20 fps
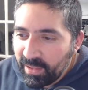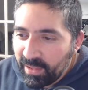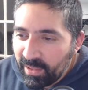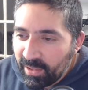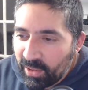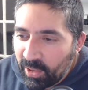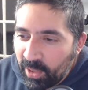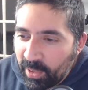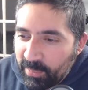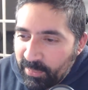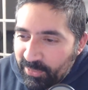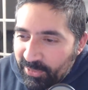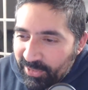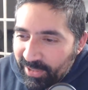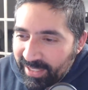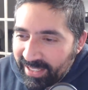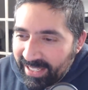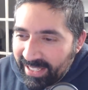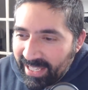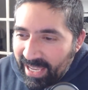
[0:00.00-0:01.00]
I'm
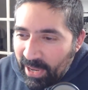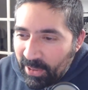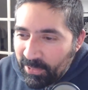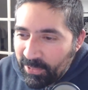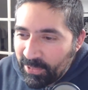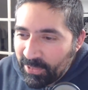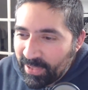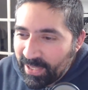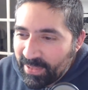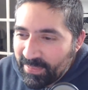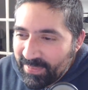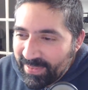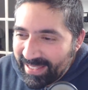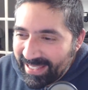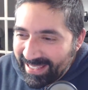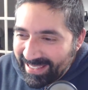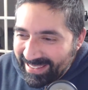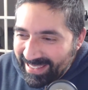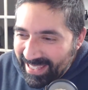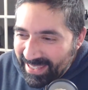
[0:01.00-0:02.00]
freaking out, not him,
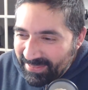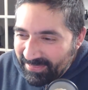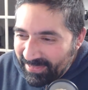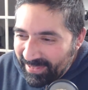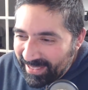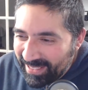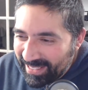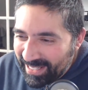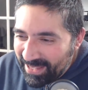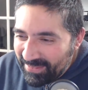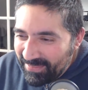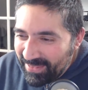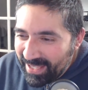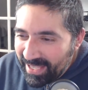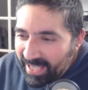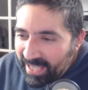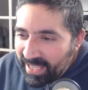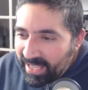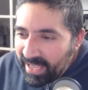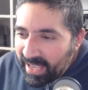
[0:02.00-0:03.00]
says Death by Glamour.
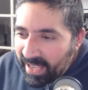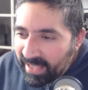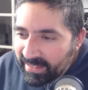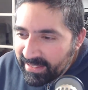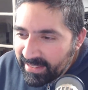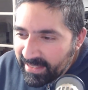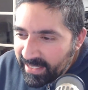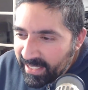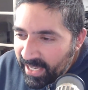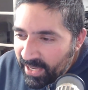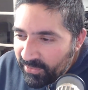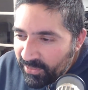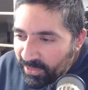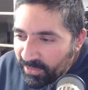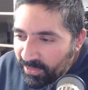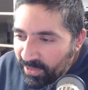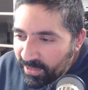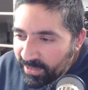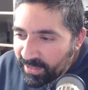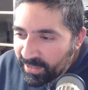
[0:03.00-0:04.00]
Has he ever
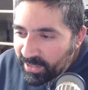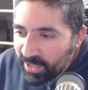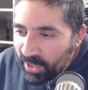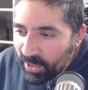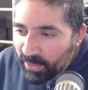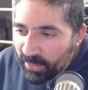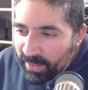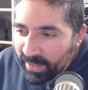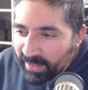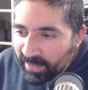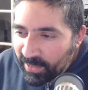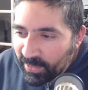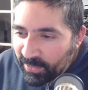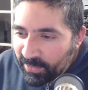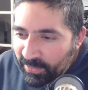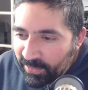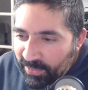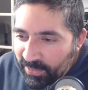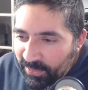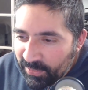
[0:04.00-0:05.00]
run an
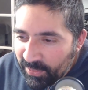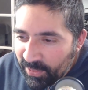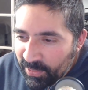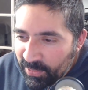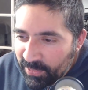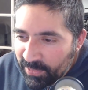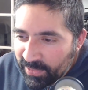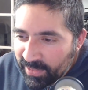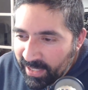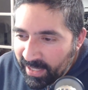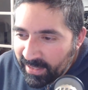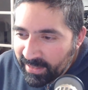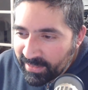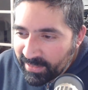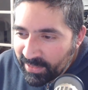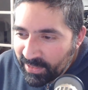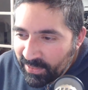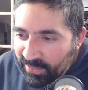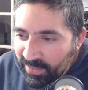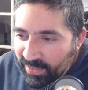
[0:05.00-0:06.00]
0800 phone chat
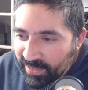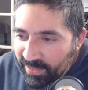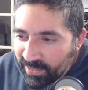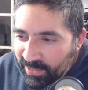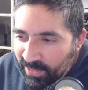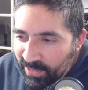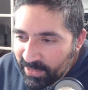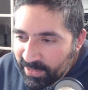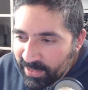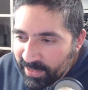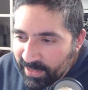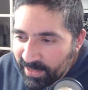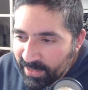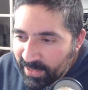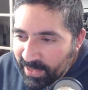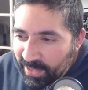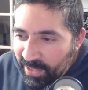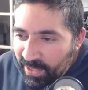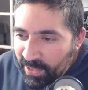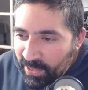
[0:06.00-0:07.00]
service charging
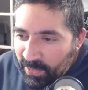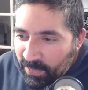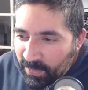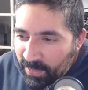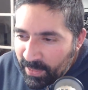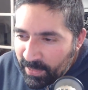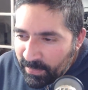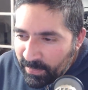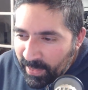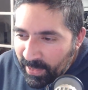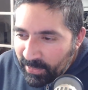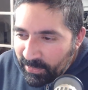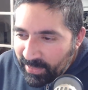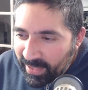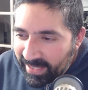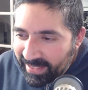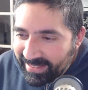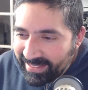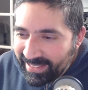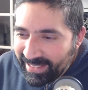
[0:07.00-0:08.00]
£1.80
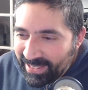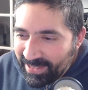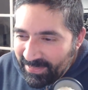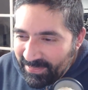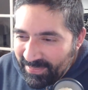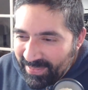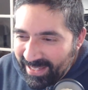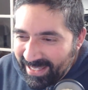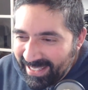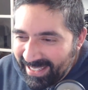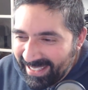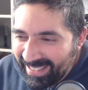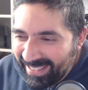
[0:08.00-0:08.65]
a minute?